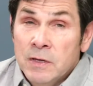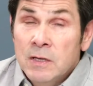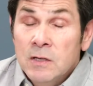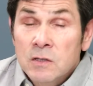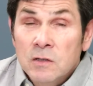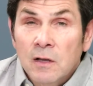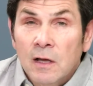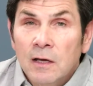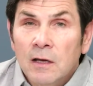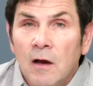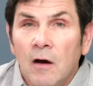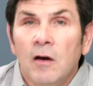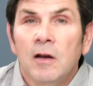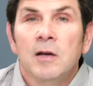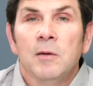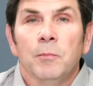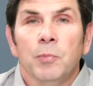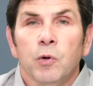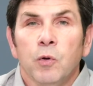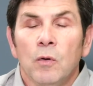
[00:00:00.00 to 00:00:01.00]
things like
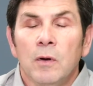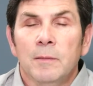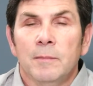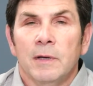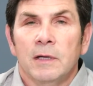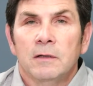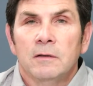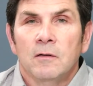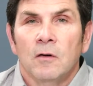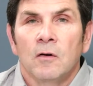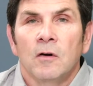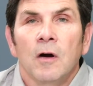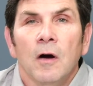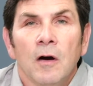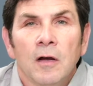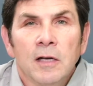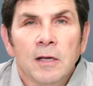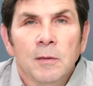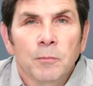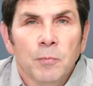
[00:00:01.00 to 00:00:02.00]
unemployment or
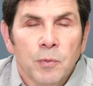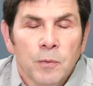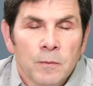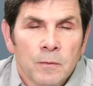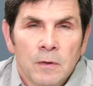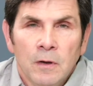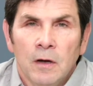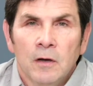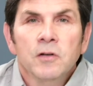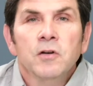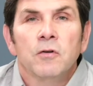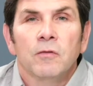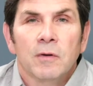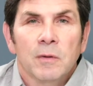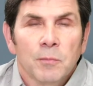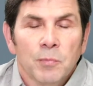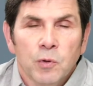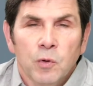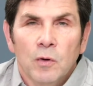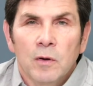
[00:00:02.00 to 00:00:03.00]

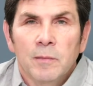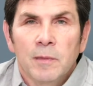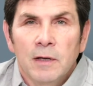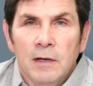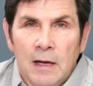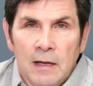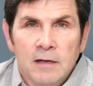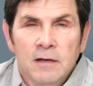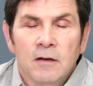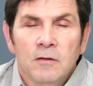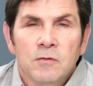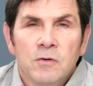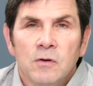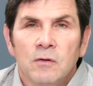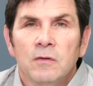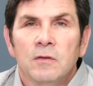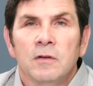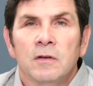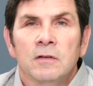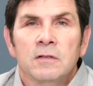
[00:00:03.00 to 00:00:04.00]
underemployment. I know
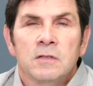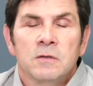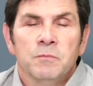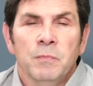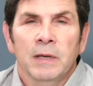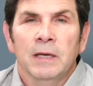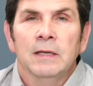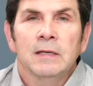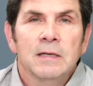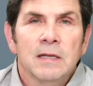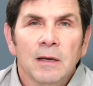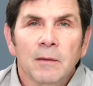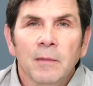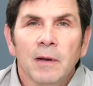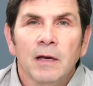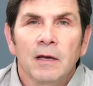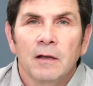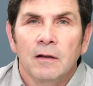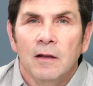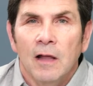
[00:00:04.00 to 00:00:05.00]
during this
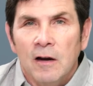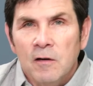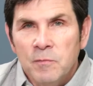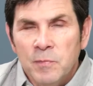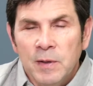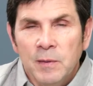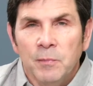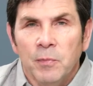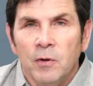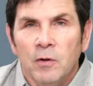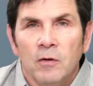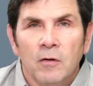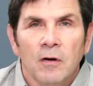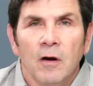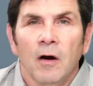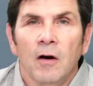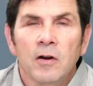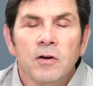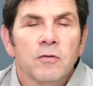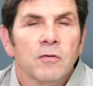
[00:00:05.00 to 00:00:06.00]
pandemic, a lot of people
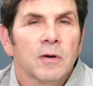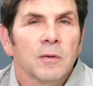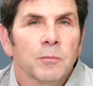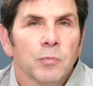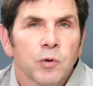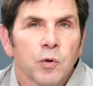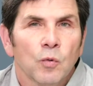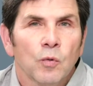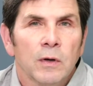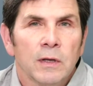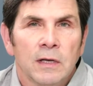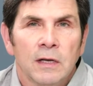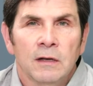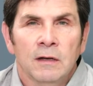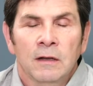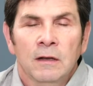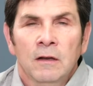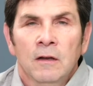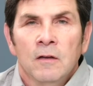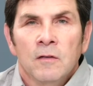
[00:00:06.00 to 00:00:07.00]
are underemployed. And
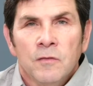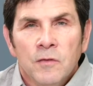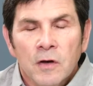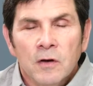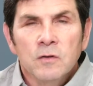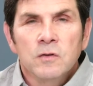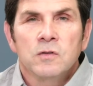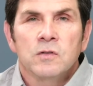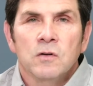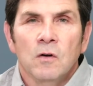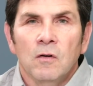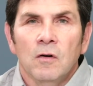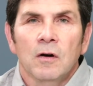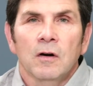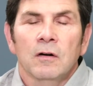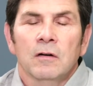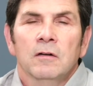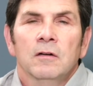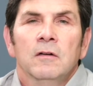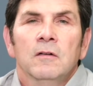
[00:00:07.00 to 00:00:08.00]
those
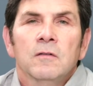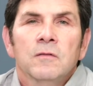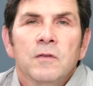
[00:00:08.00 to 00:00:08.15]
are